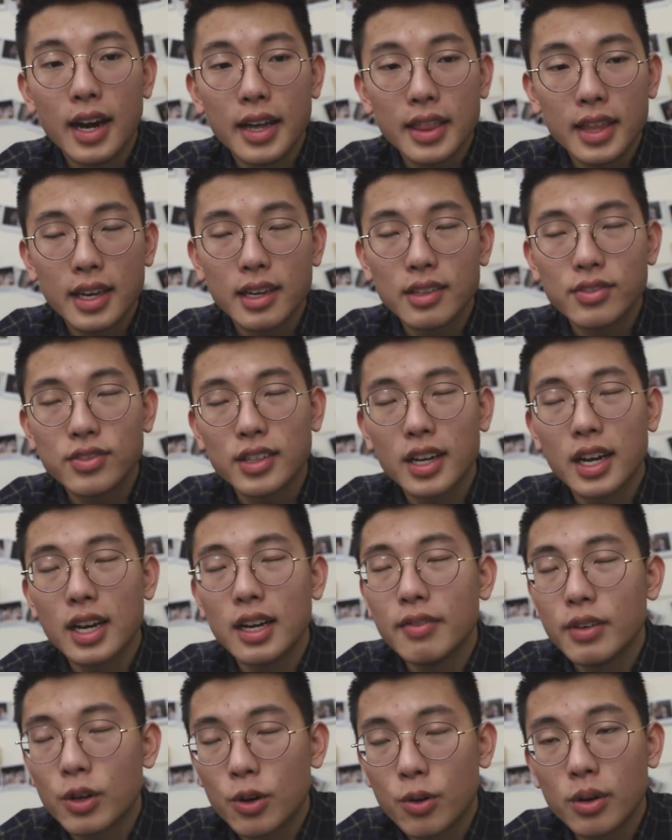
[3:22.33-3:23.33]
I think it's
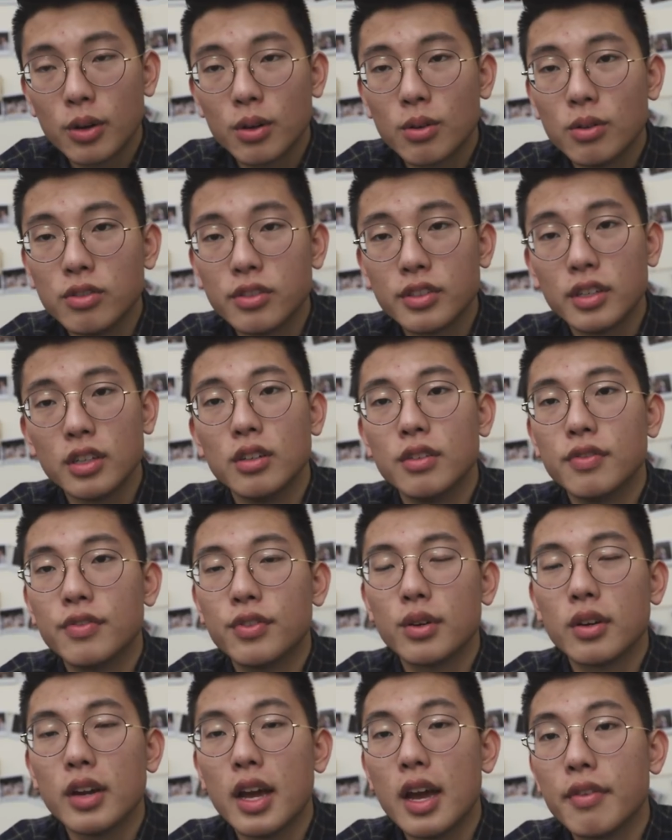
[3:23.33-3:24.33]
kind of a critical skill
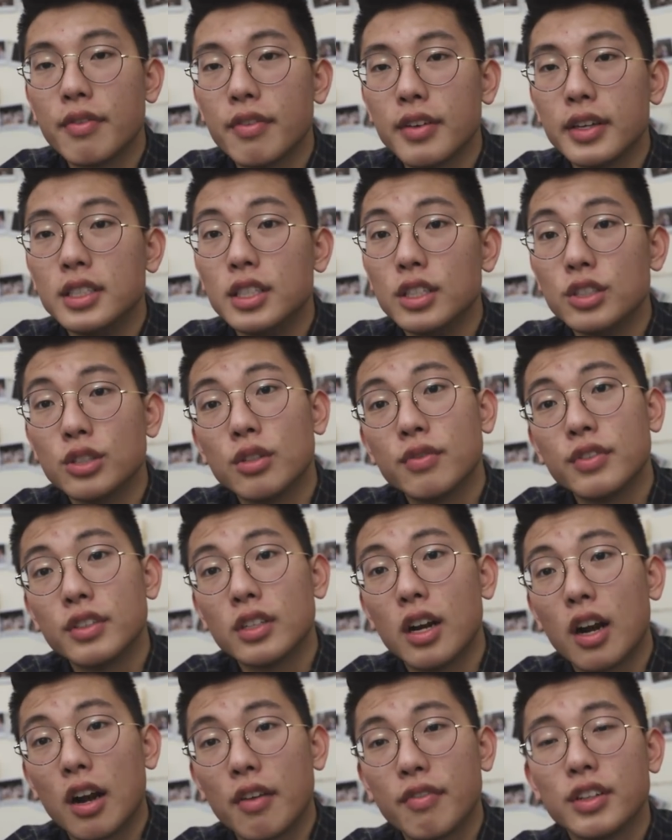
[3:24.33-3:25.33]
for every digital
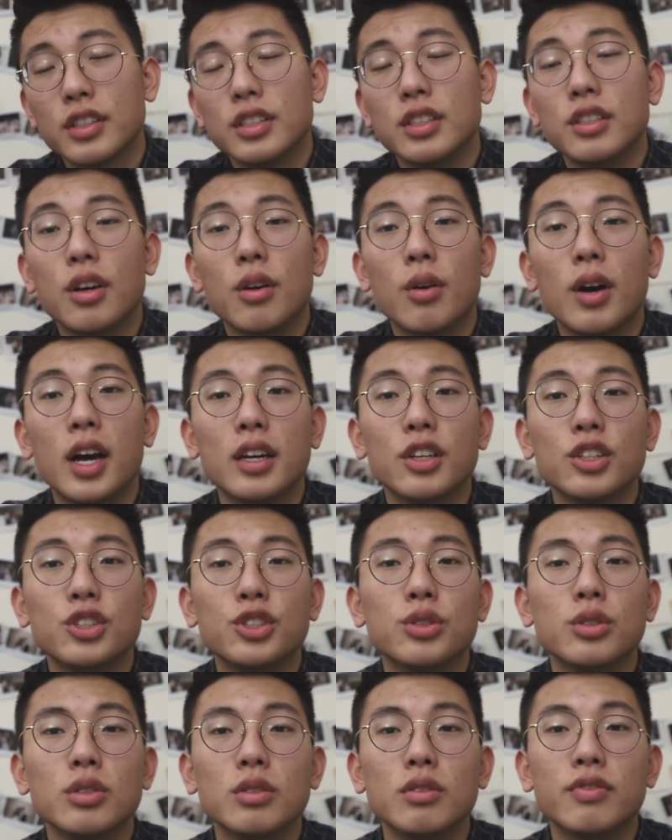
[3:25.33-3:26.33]
photographer to know how to
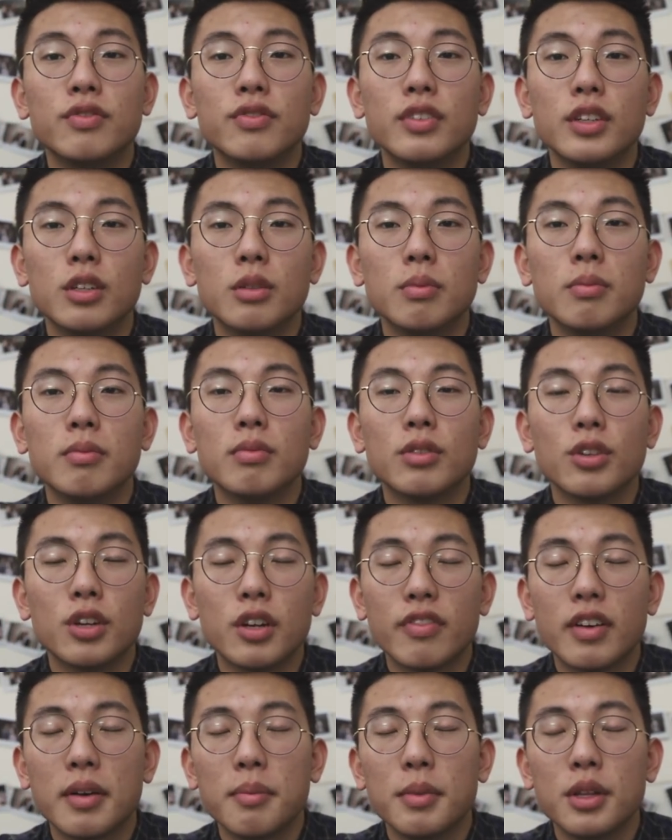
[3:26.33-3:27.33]
shoot film,
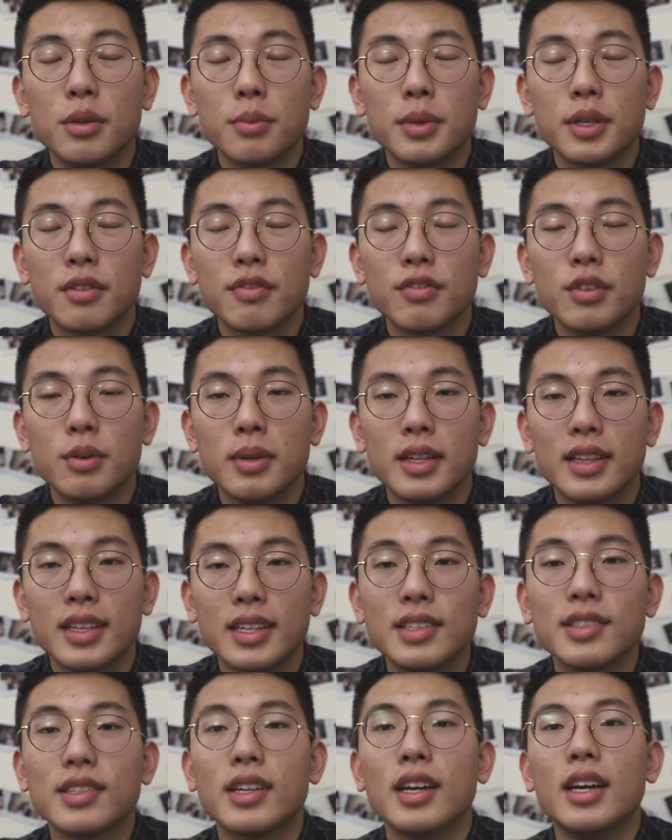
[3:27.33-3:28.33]
35mm film at
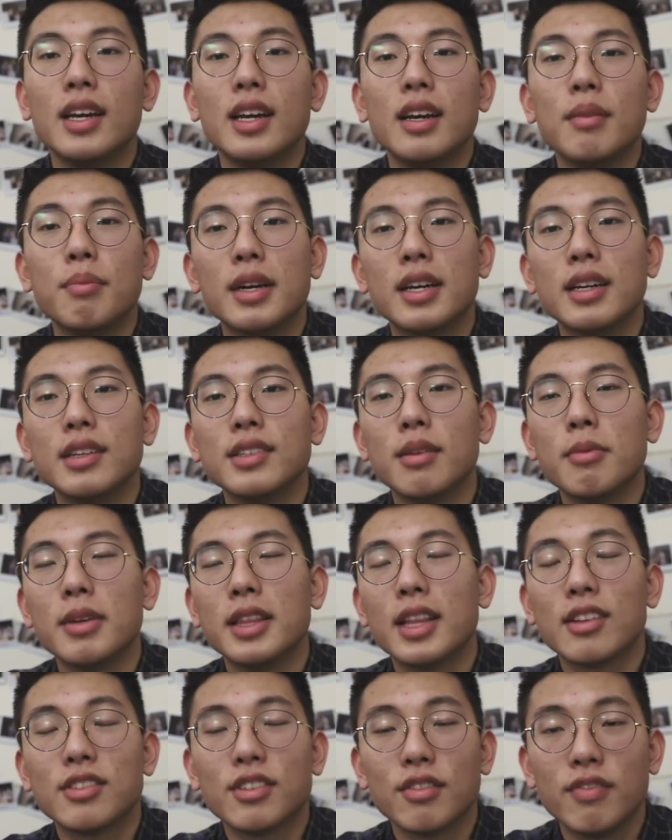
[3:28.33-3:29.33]
least, because I
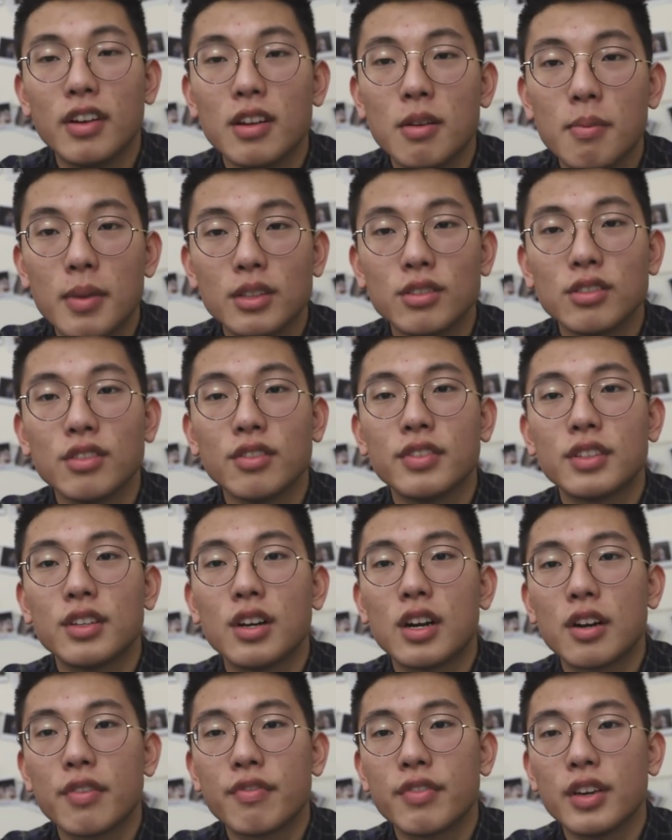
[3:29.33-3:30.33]
mean that's the fundamentals of
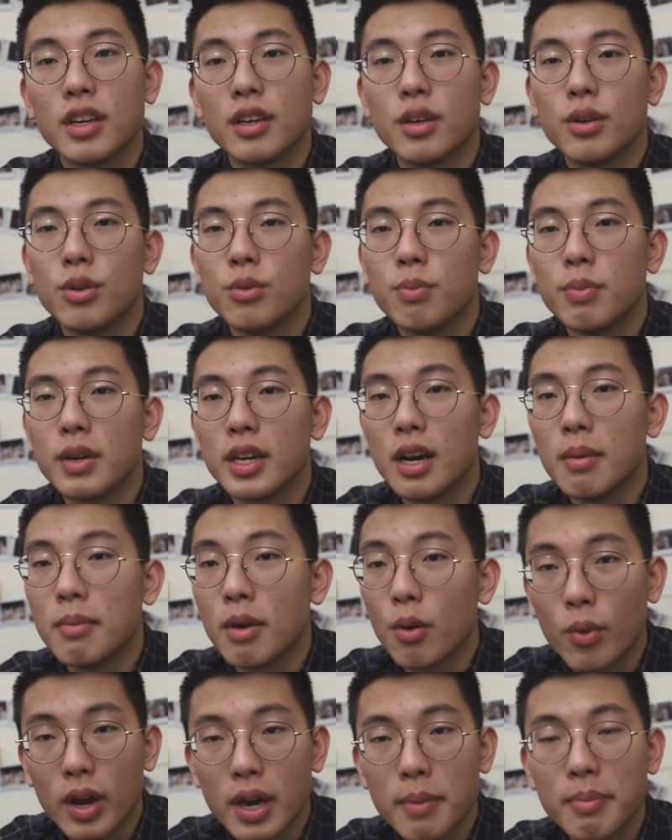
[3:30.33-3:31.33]
photography. You become
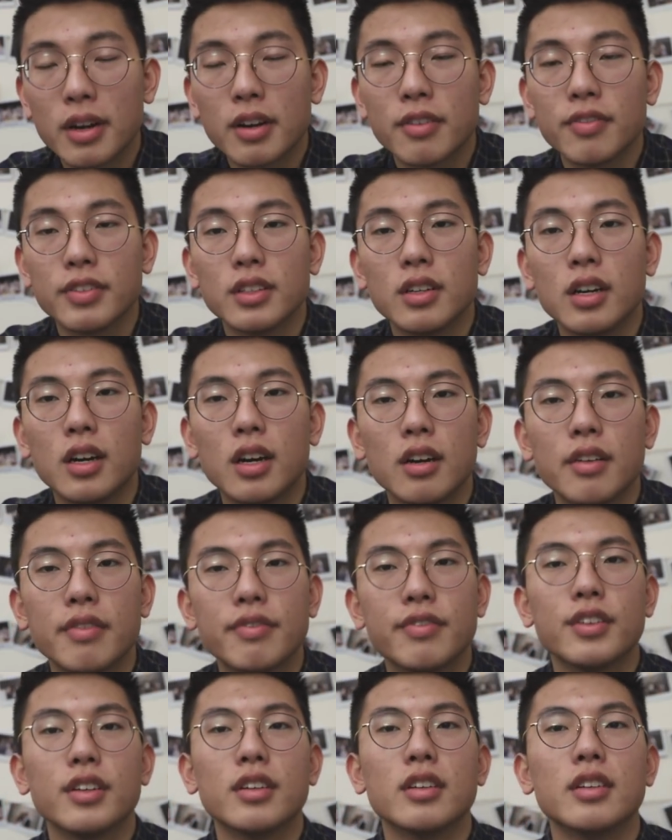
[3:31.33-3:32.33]
a way better
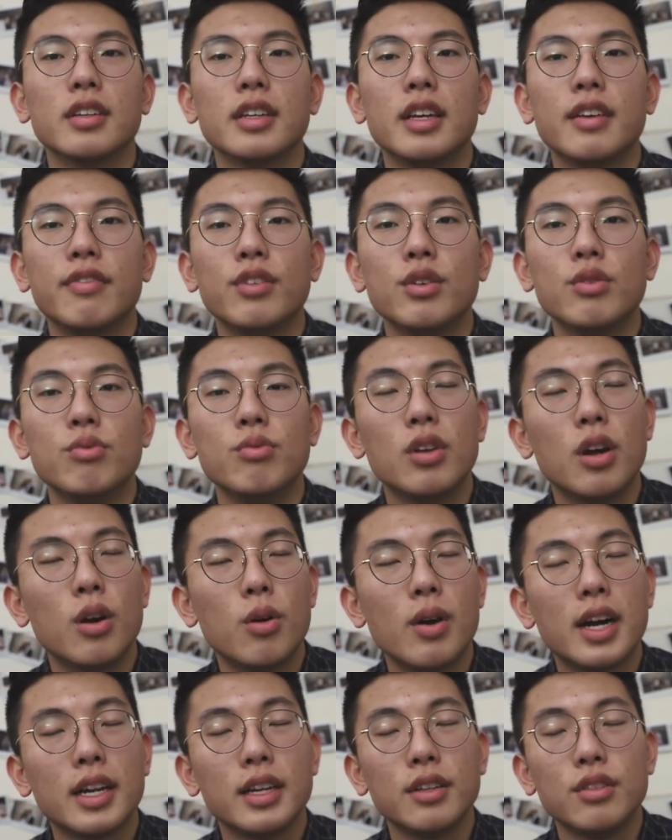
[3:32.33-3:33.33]
photographer if you know
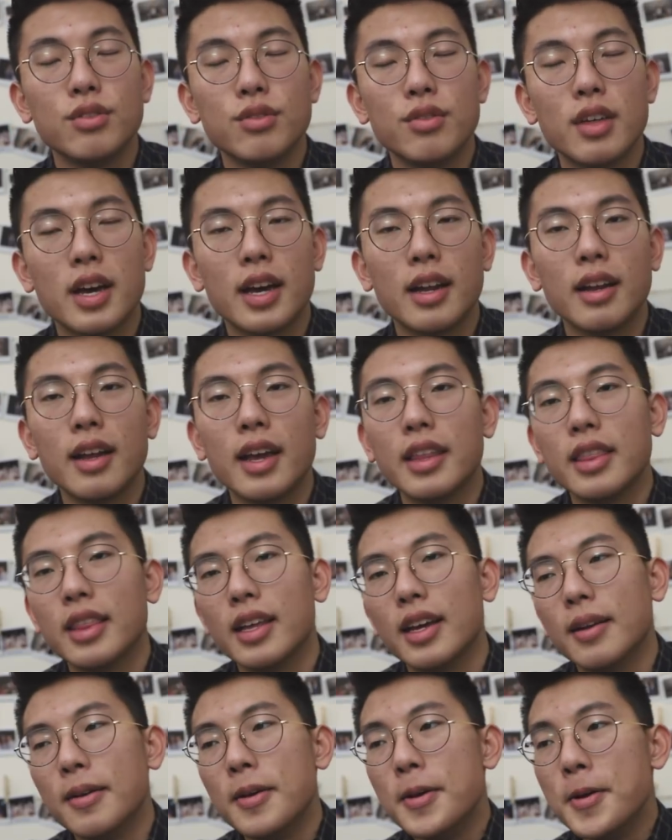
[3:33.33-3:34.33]
how to do that, and
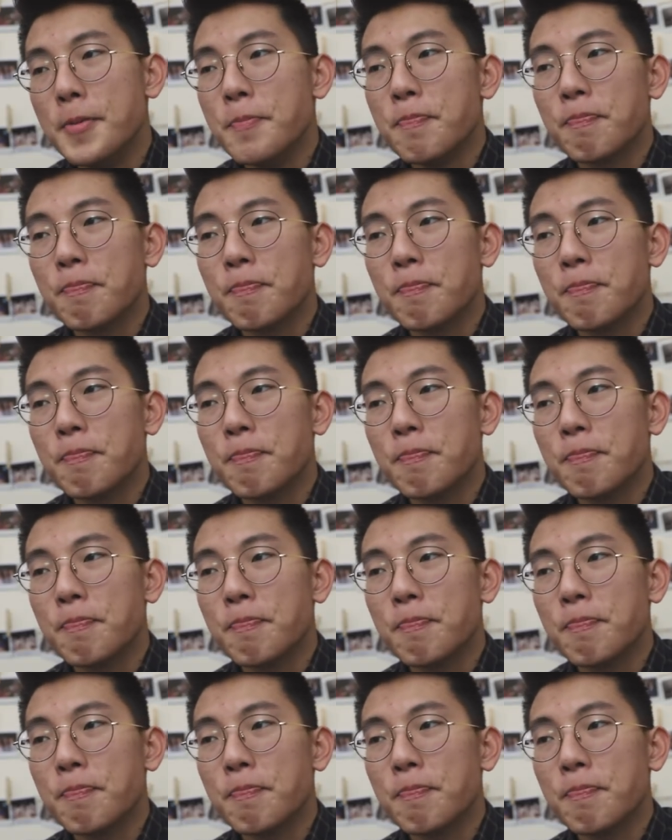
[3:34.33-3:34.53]
then